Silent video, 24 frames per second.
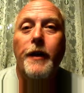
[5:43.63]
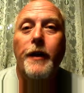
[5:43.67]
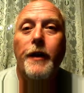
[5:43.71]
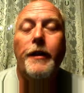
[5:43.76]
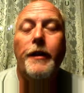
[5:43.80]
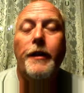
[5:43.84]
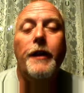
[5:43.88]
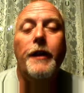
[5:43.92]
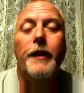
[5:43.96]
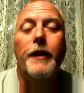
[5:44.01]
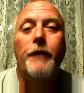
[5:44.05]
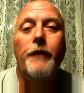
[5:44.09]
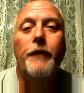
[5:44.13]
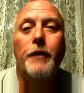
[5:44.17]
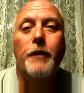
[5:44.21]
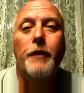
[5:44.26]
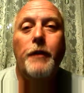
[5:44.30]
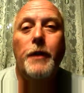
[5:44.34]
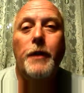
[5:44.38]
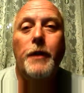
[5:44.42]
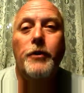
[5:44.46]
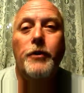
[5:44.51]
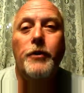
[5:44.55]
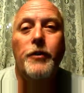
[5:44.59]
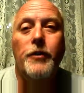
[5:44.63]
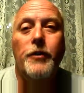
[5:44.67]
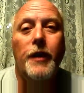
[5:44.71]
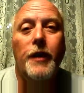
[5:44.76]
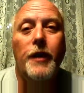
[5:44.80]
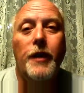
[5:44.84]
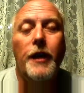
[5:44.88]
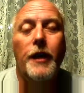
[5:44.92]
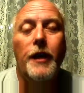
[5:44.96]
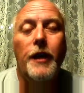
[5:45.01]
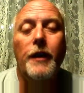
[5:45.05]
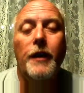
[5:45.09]
Thank you very much,
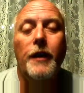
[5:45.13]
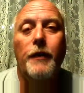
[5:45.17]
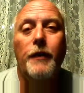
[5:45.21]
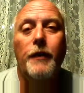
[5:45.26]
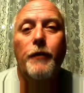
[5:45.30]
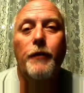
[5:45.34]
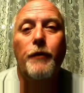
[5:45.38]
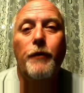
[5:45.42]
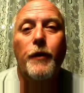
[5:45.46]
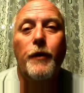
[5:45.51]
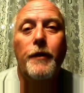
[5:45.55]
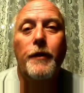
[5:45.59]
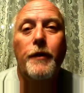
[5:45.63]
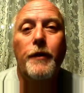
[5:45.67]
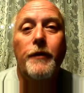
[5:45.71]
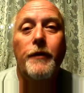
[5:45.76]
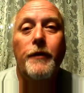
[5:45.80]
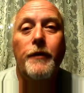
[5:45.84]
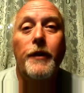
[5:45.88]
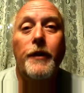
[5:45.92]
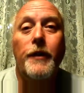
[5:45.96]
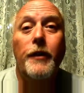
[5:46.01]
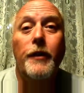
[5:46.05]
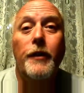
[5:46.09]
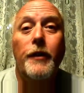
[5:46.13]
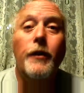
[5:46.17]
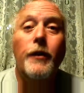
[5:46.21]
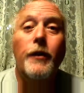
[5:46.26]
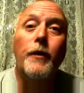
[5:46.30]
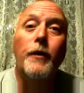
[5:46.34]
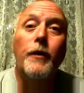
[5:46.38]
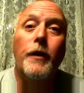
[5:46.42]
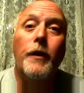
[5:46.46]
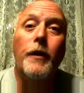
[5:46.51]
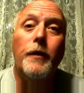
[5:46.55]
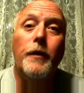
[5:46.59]
and I look forward to seeing
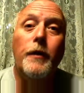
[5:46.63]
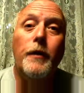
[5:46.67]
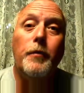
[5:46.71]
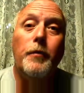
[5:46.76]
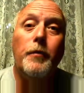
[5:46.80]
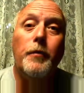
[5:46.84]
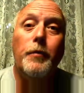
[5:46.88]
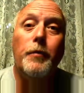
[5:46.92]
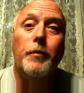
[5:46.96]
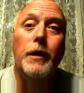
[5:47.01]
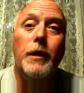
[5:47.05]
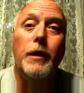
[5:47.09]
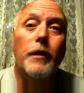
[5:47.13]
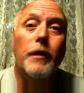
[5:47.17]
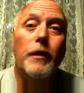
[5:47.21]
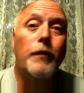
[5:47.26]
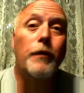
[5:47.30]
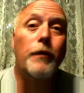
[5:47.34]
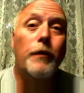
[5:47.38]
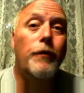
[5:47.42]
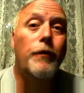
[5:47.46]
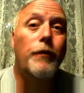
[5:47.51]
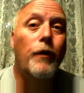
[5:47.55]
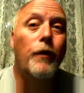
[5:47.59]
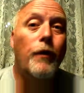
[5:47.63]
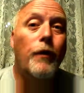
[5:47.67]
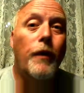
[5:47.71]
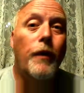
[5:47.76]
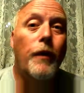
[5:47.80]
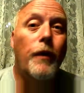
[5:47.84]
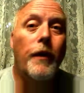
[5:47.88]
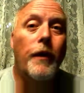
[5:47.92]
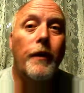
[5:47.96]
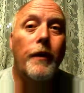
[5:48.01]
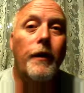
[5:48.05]
you on PLO 4.